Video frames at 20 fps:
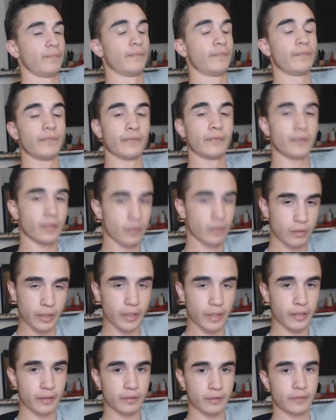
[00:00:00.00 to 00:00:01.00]

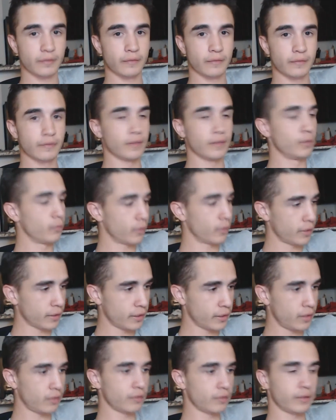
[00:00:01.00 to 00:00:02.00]
okay, you want to
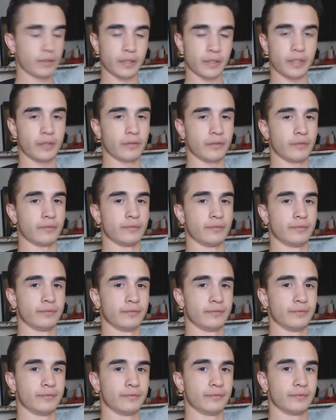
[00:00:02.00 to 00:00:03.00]
go, then go.
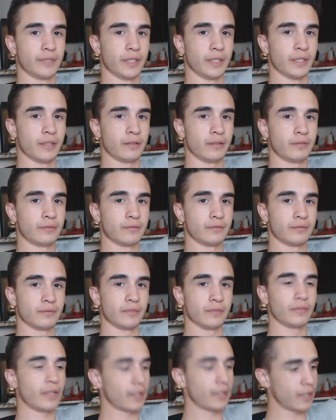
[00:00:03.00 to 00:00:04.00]
If
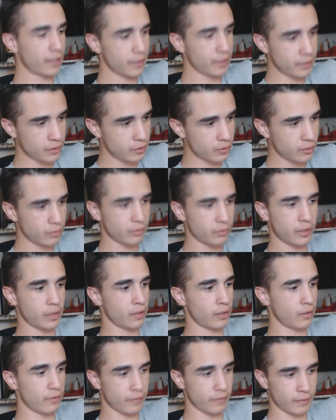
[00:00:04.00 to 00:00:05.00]
I got to do,
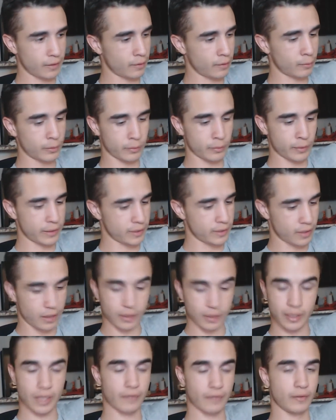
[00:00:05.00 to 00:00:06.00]
we can talk it
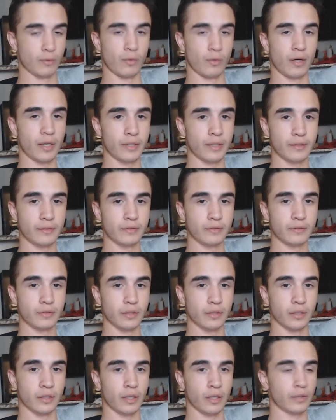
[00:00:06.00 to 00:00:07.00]
out if you want.
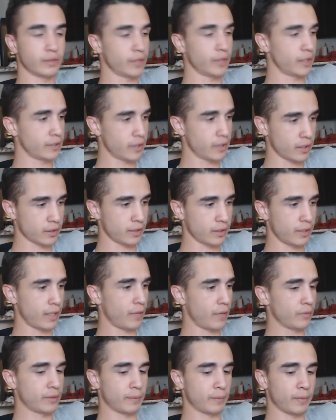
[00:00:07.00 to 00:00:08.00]
I'll try to talk that out
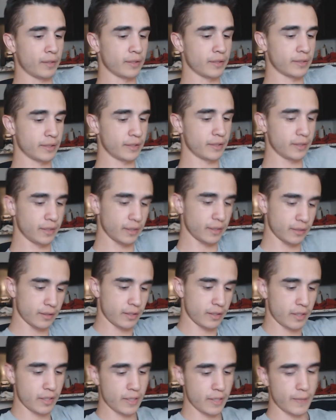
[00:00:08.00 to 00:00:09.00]
with the person, and,
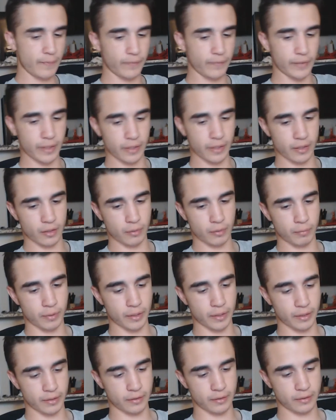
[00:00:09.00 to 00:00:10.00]

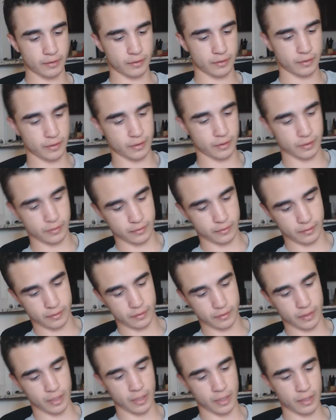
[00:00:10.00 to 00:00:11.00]
but
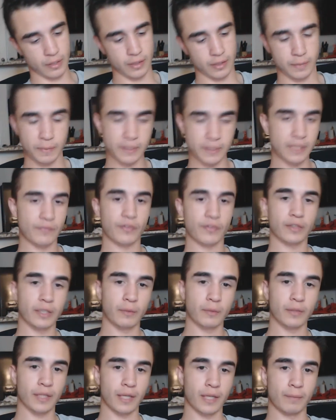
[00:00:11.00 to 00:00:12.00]
specifically with
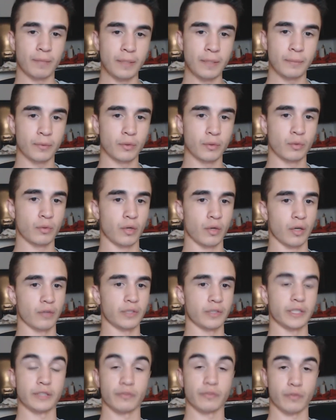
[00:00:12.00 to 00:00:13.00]
like people who are
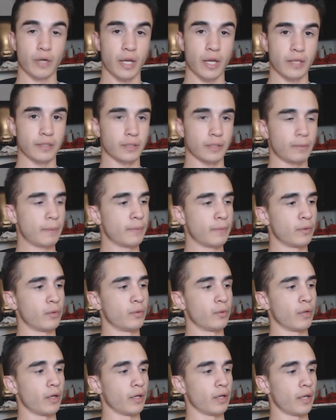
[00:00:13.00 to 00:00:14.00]
just friends, or people who are like